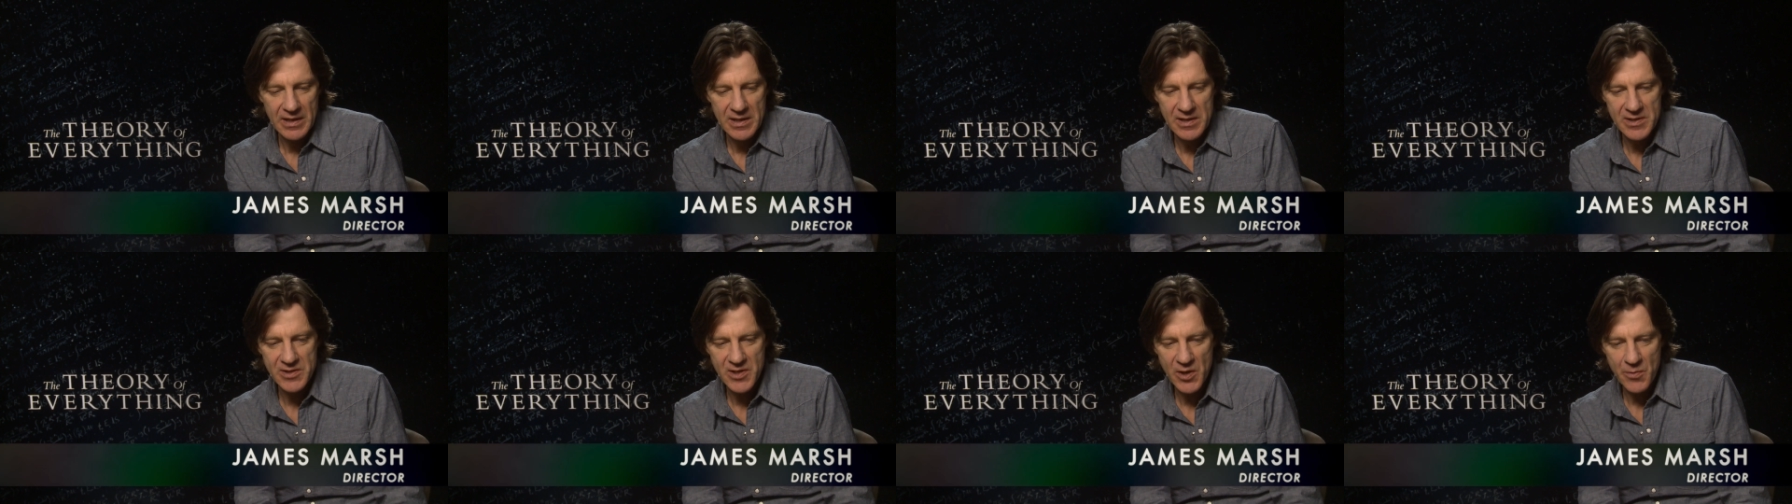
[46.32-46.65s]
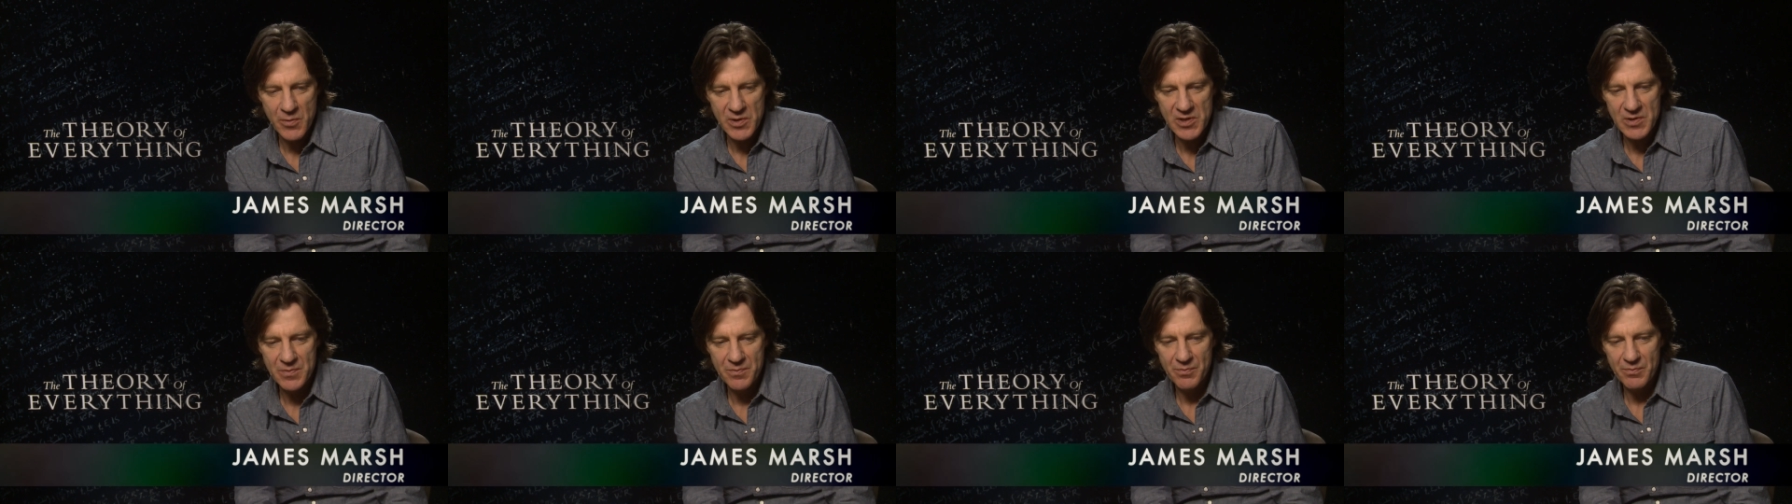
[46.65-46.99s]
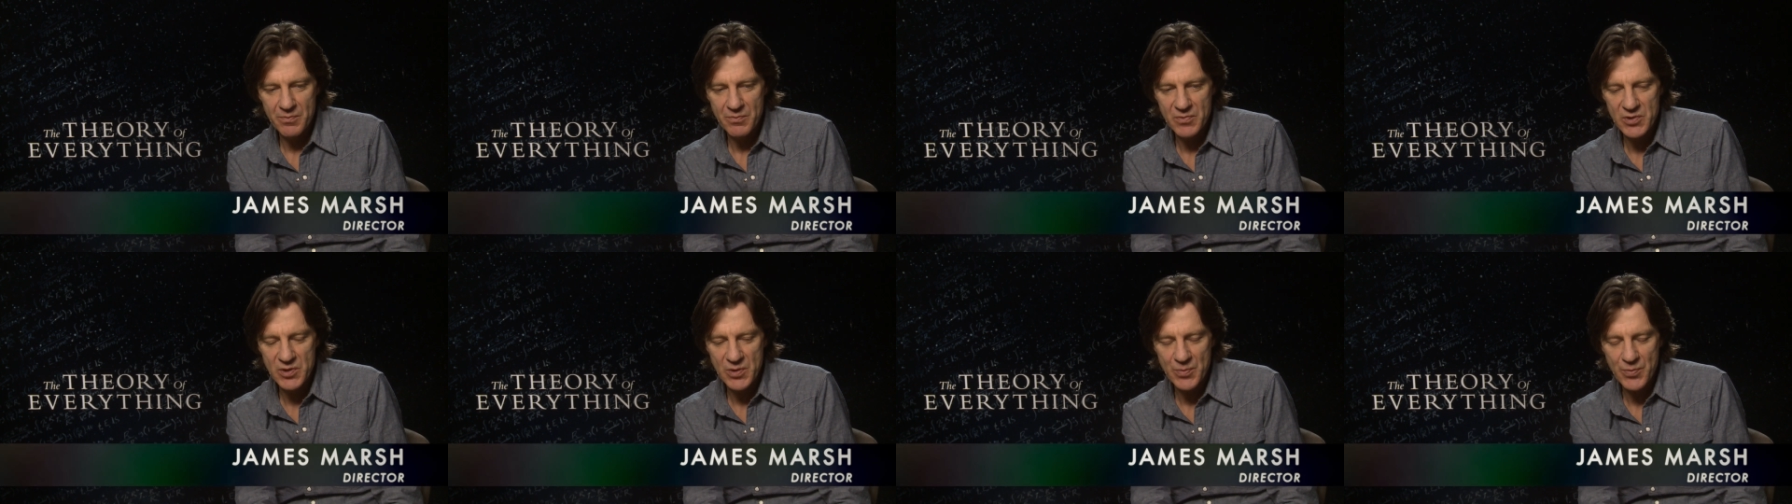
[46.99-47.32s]
So was
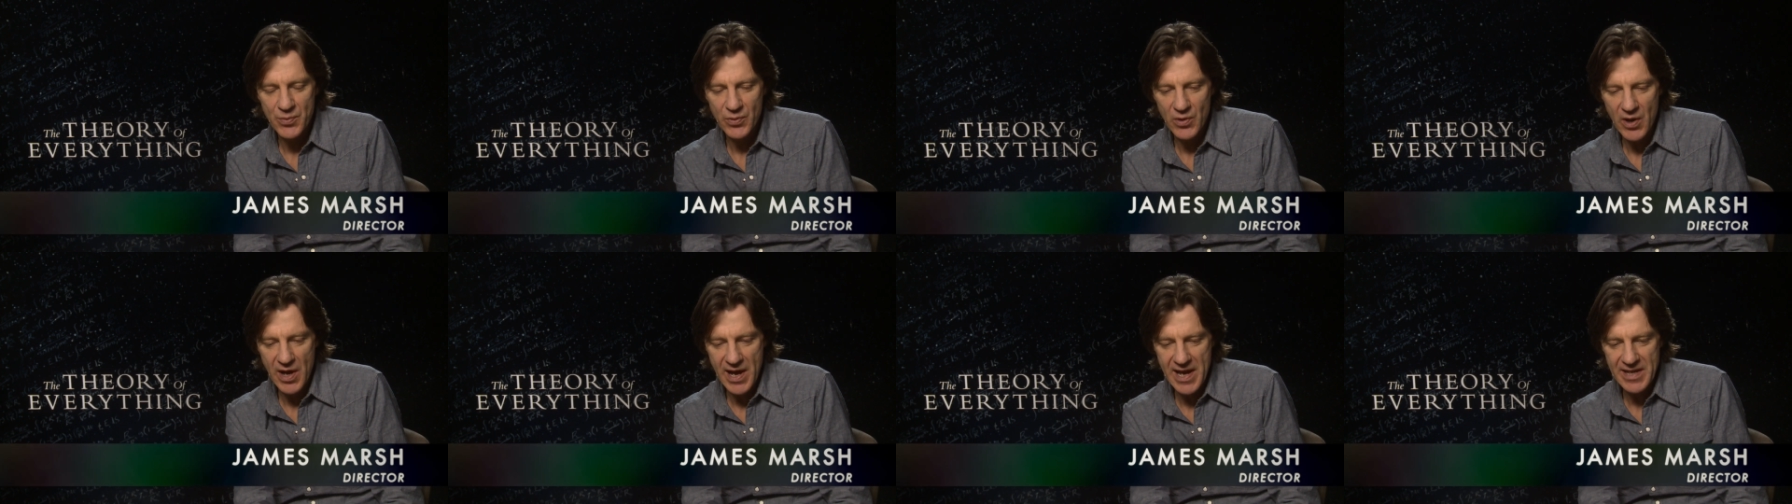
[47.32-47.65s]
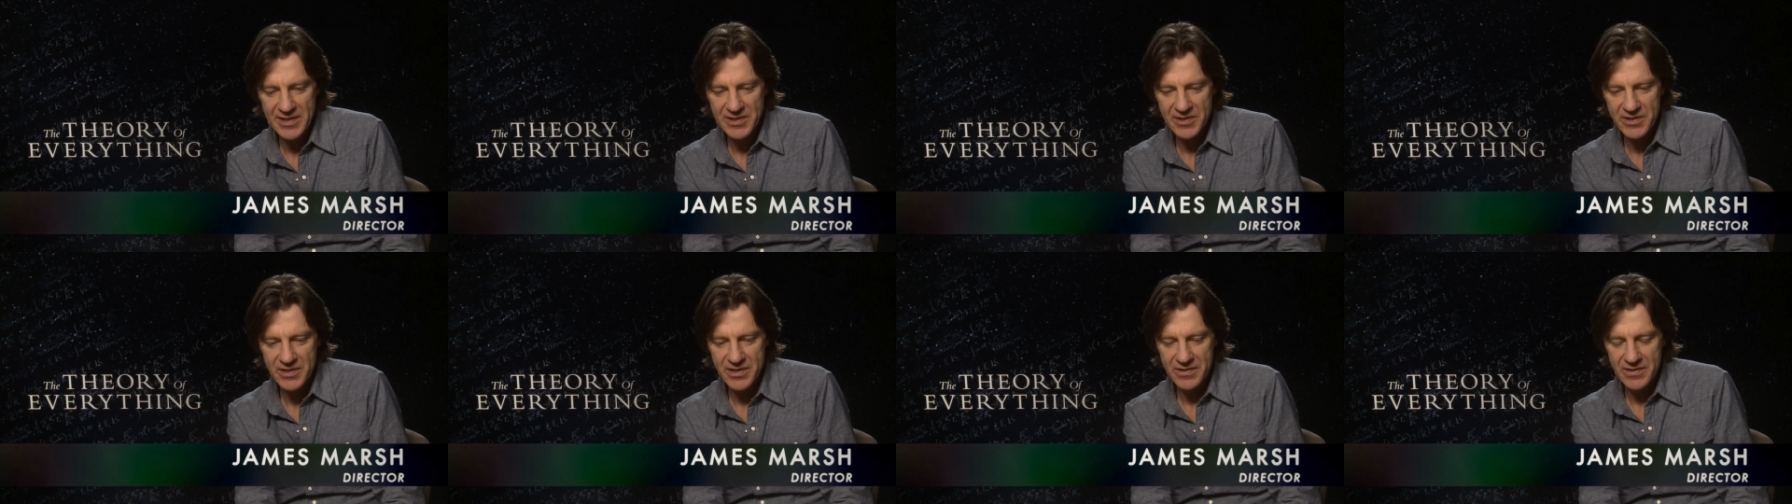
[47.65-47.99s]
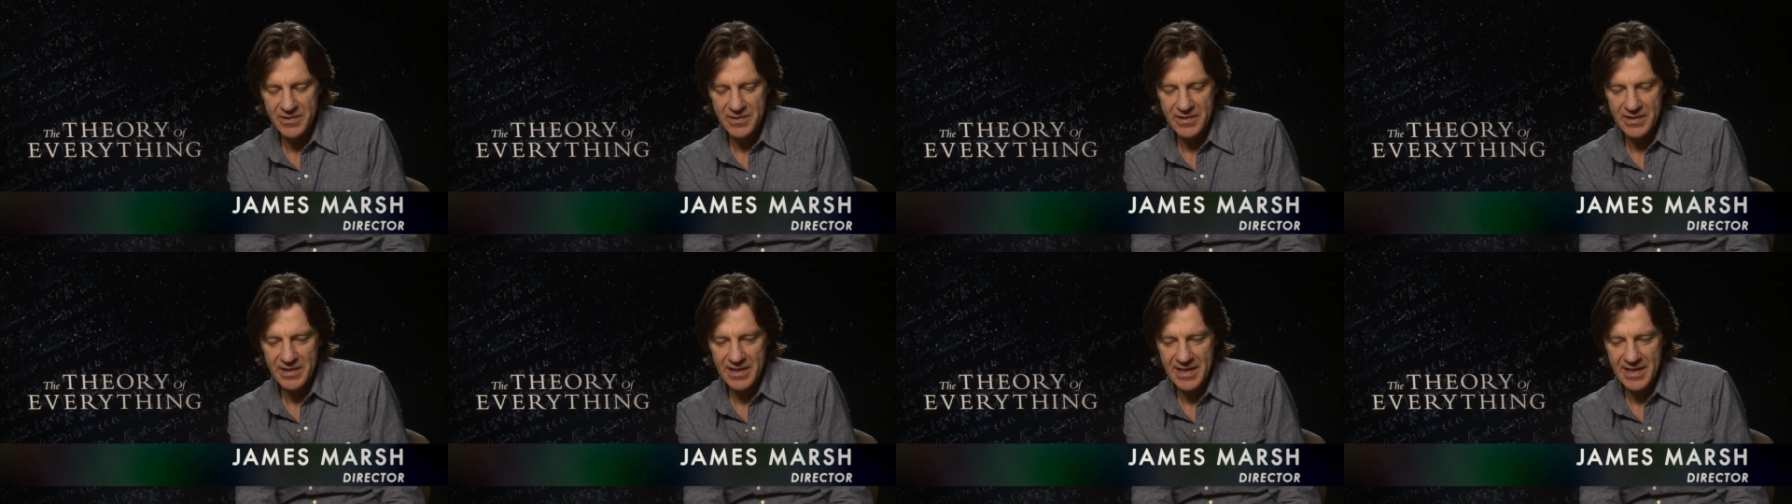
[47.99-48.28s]
surprised and,